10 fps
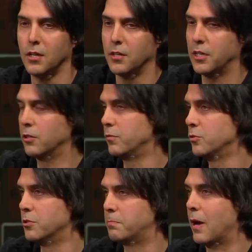
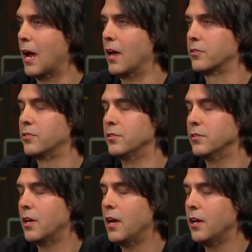interviews in the past
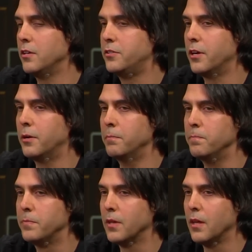and and
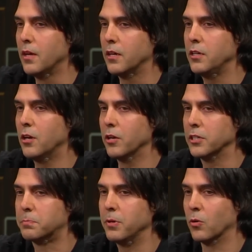um, you know
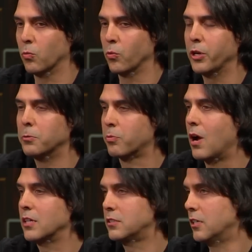it's been a real
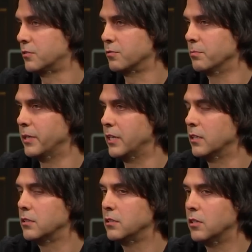process for
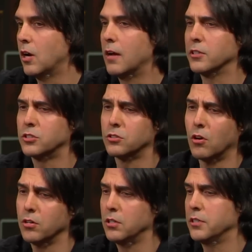me you know having
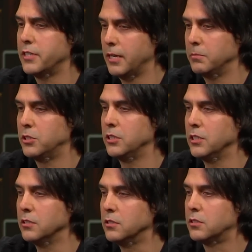started on tape
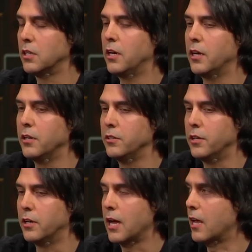machines and
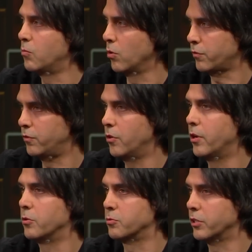uh, had a workflow
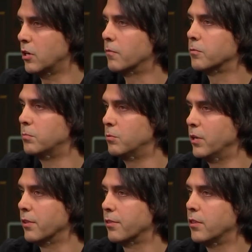that I was really comfortable
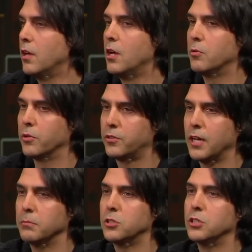with with
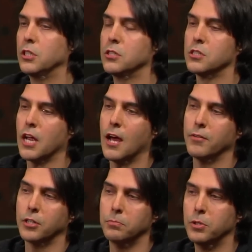tape machines and
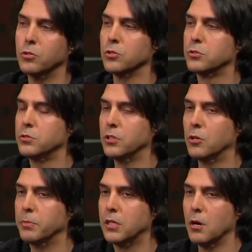having computers, you
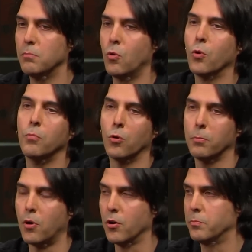know, become more and more
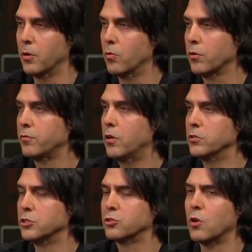a part of my workflow
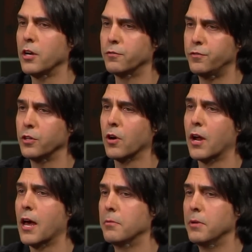and just trying to figure
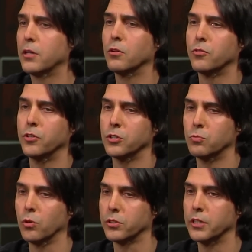out how to make those things
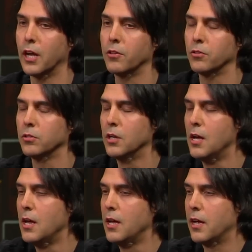work together.
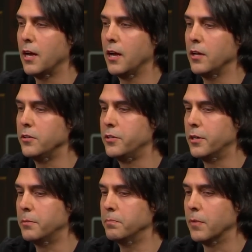And,
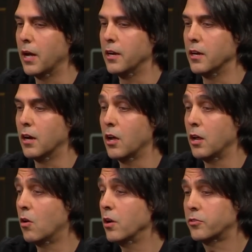um, and,
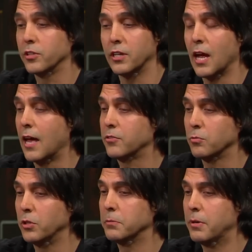and honestly, it
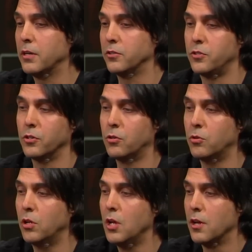hasn't really been
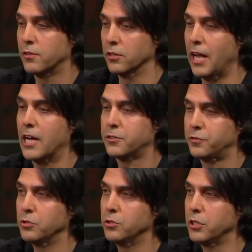until the last
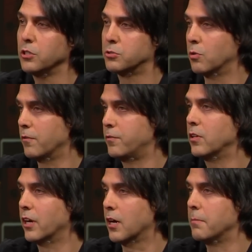few years where I
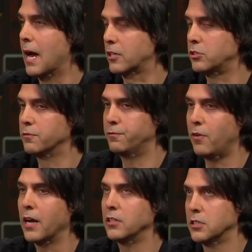feel like I'm actually
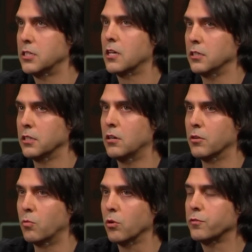finally settling
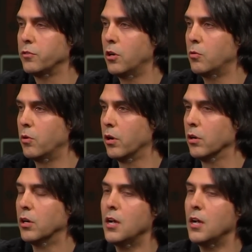on a workflow where